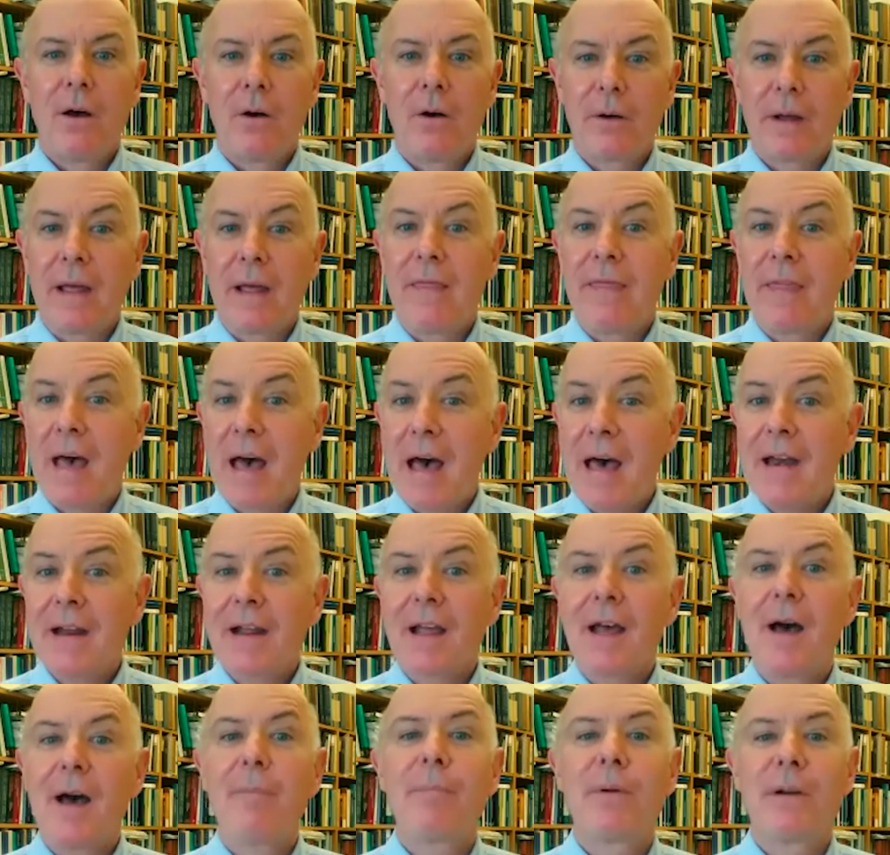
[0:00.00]
Okay, that
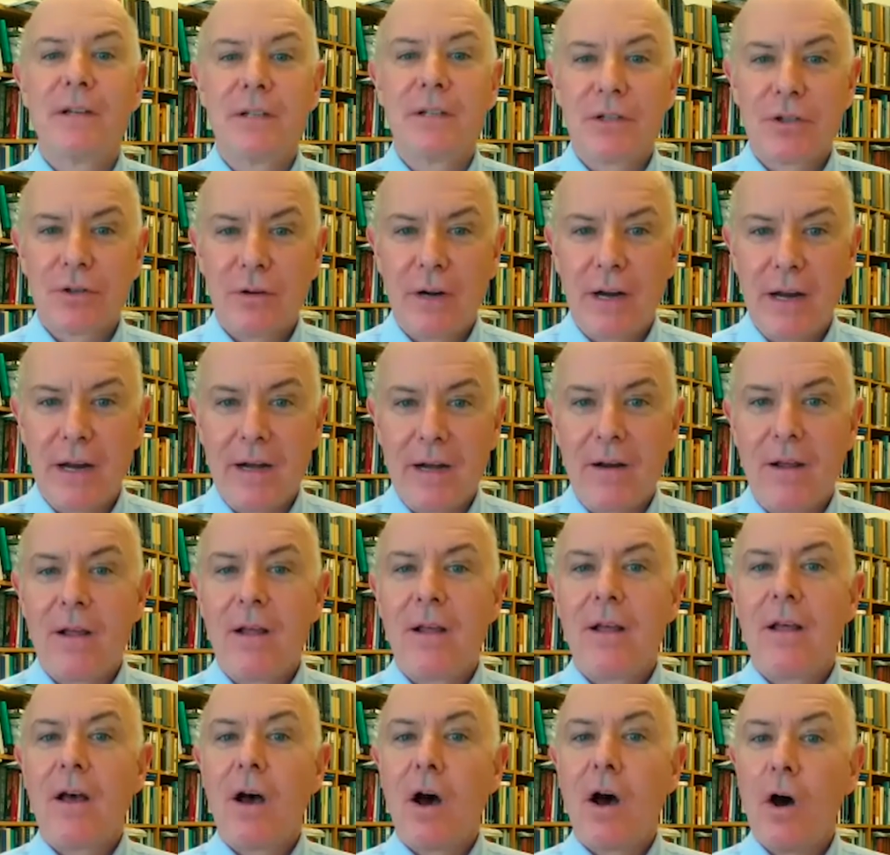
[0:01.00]
accompanies trade.
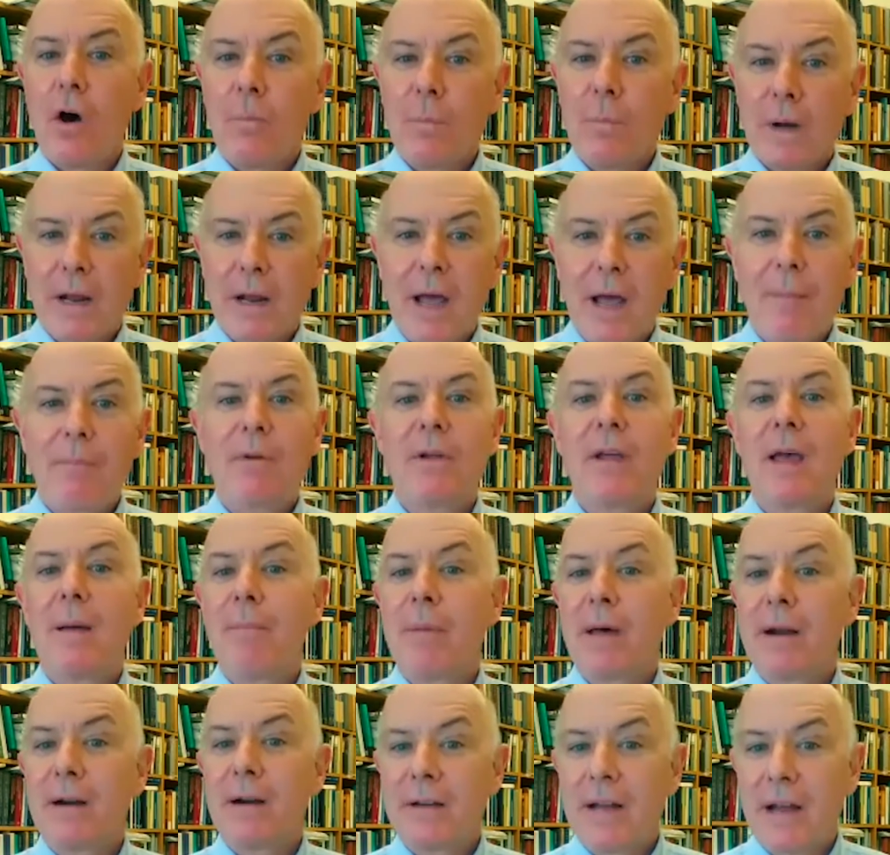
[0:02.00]
Opening up, you
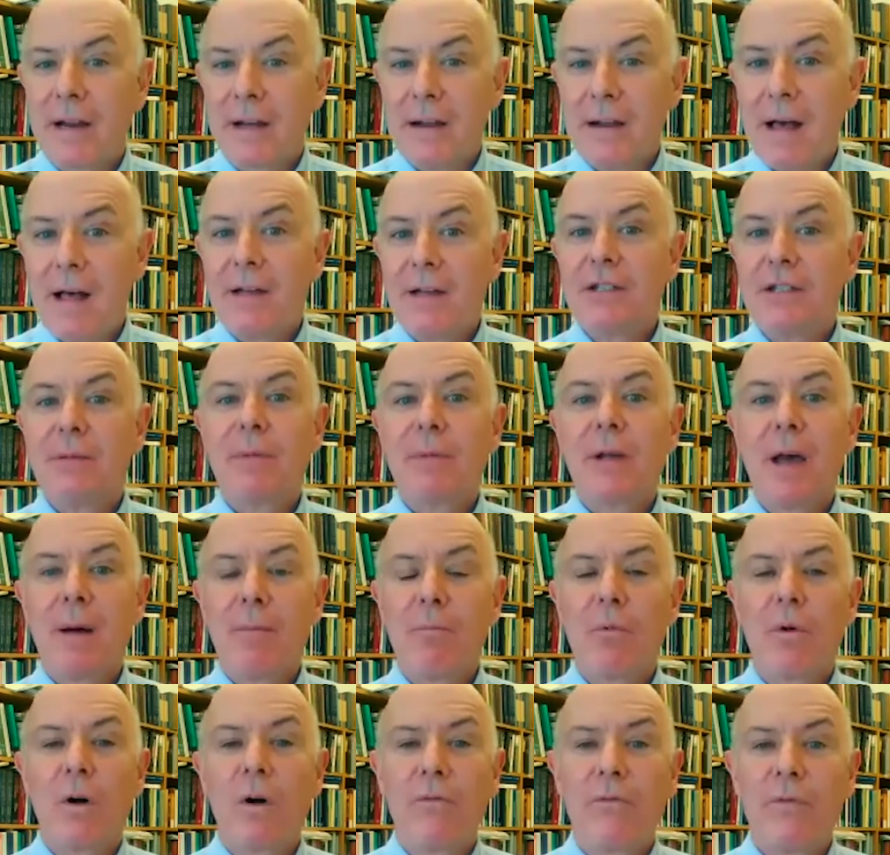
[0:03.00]
get better technology,
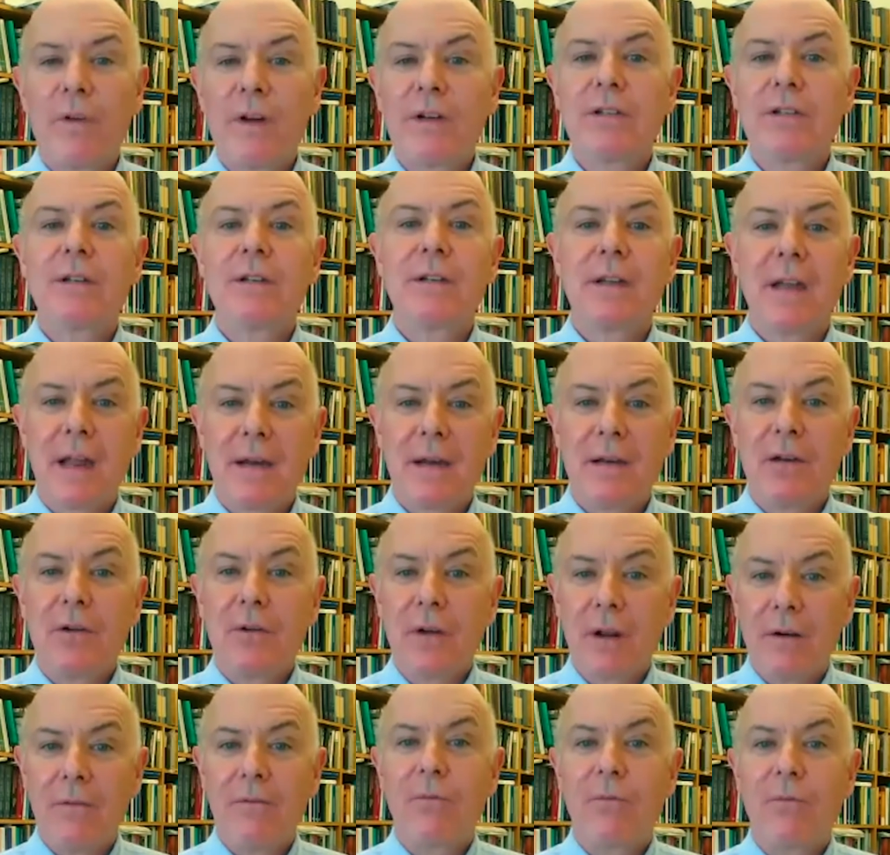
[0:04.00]
become more efficient, and you
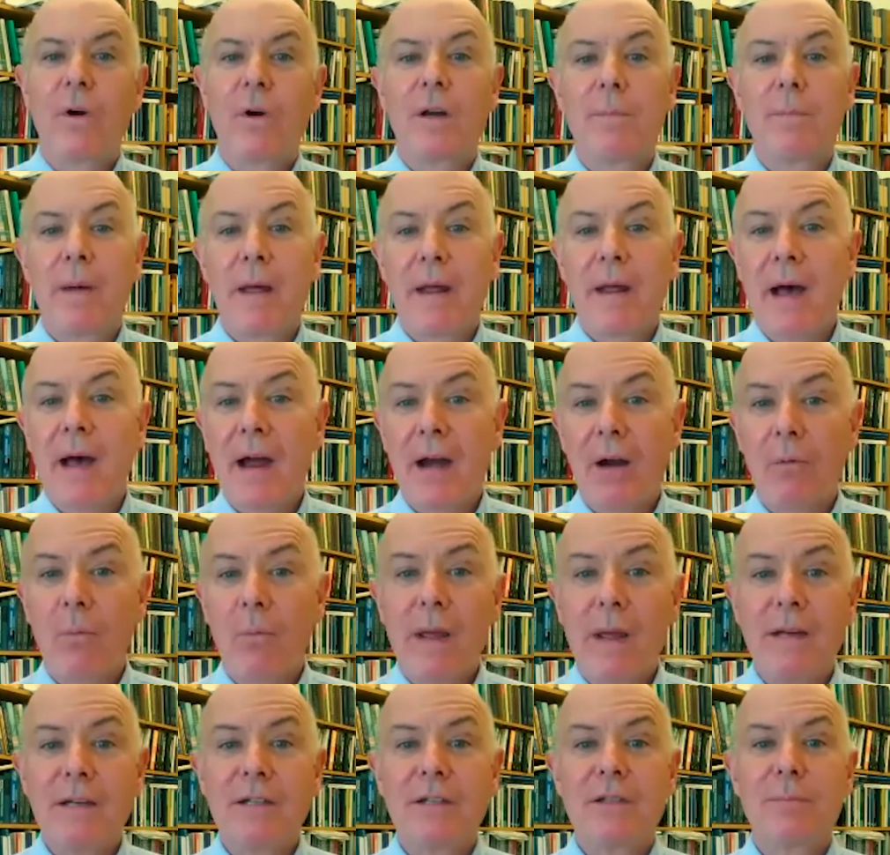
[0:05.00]
can afford to pay higher
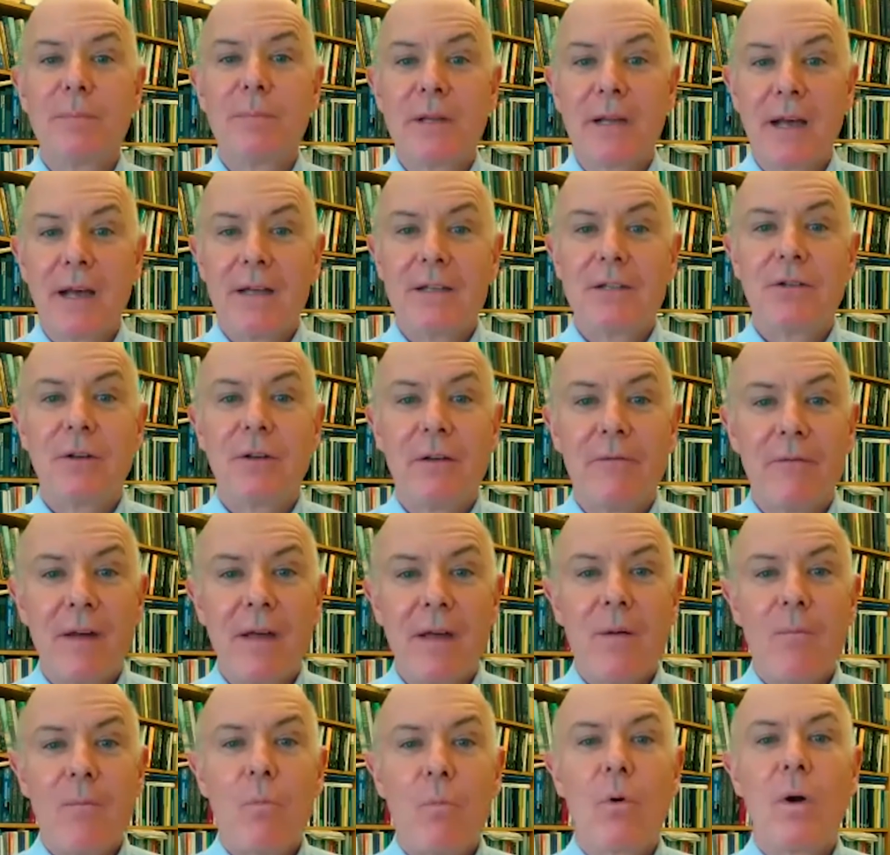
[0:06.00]
wages because you have
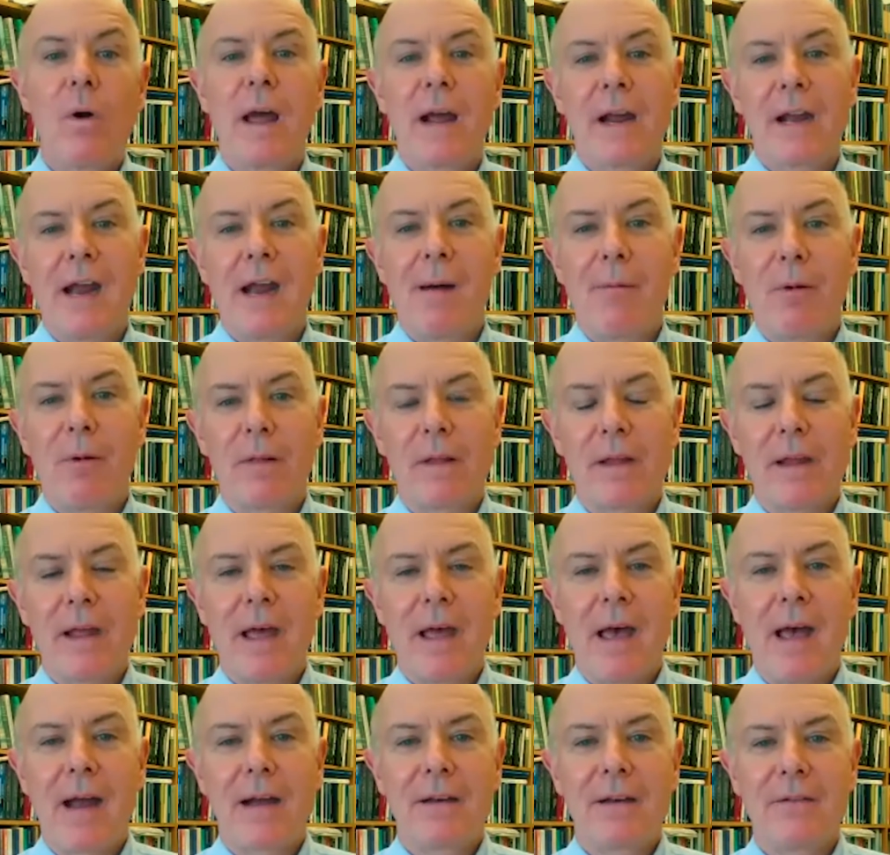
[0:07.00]
more economically
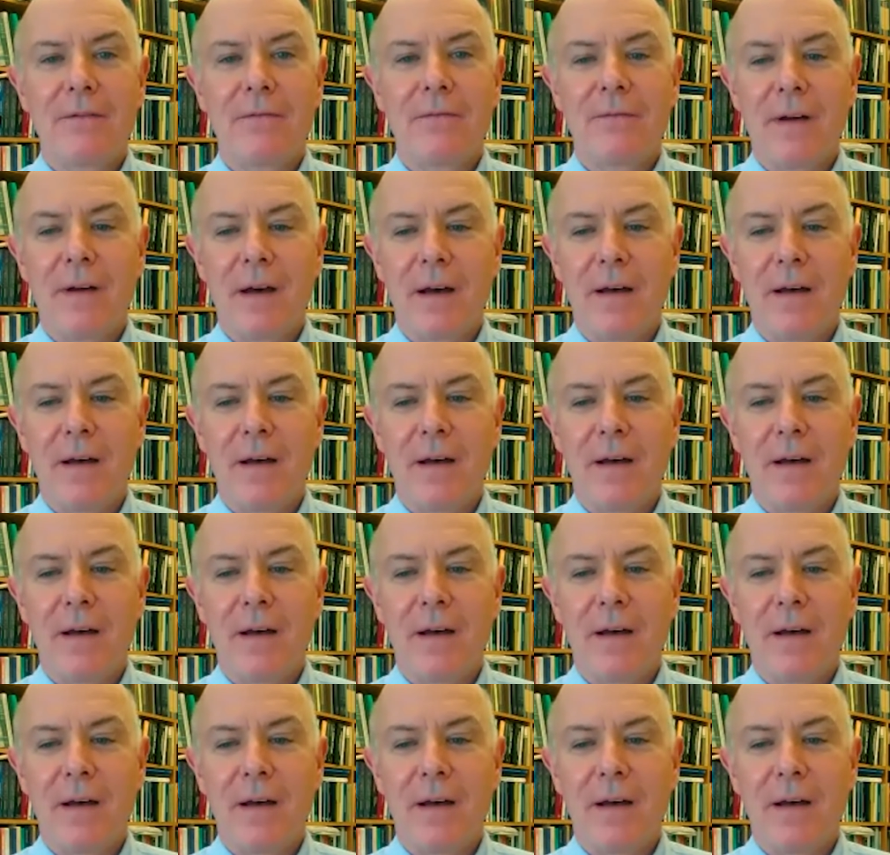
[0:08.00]
active